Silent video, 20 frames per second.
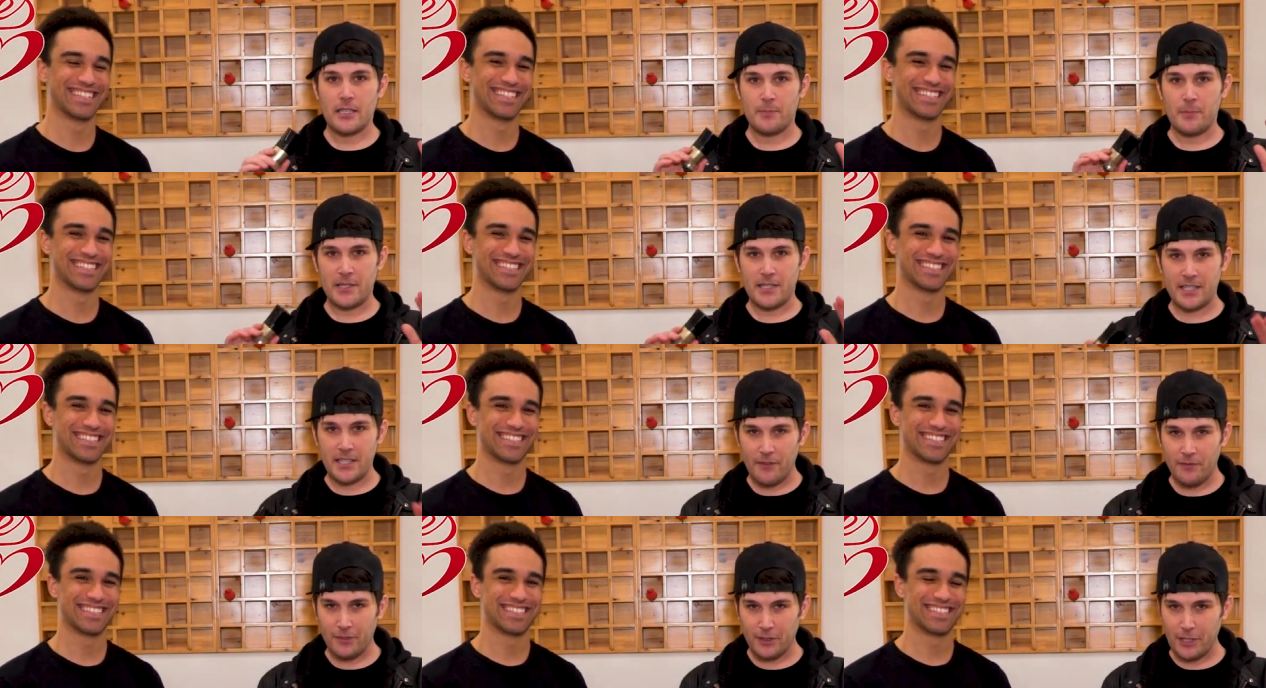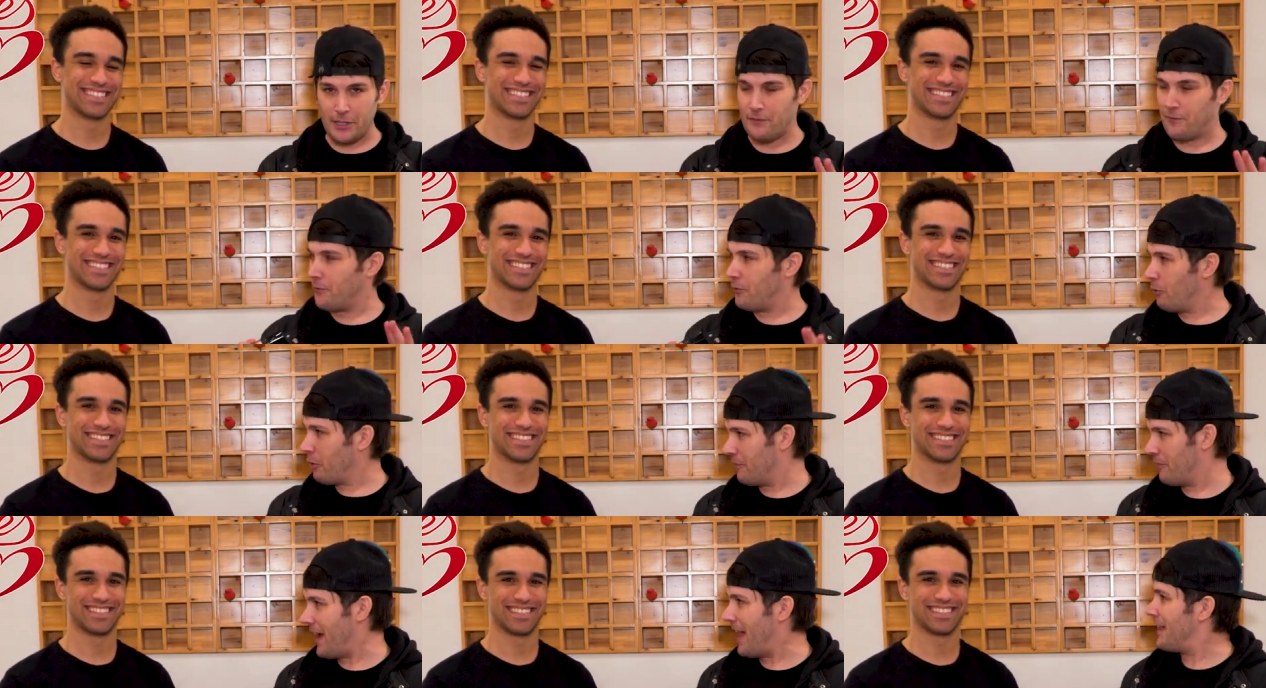Speaker 1: specifically
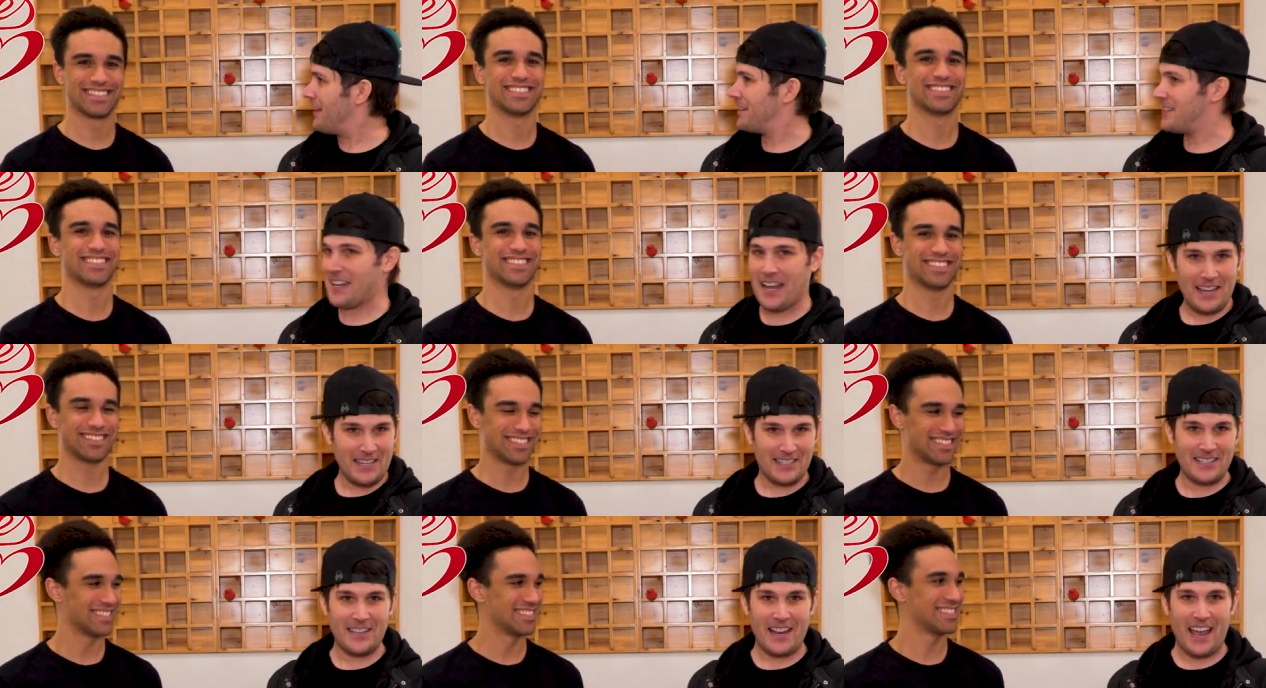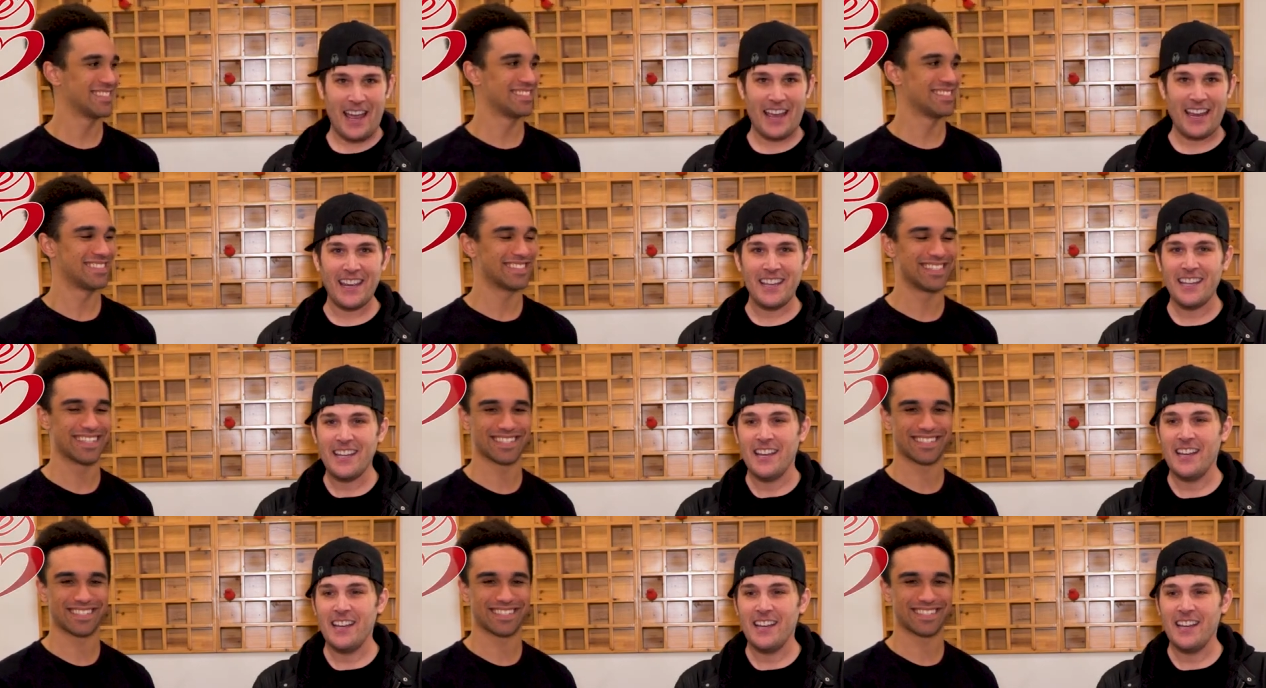for Valentine's Day.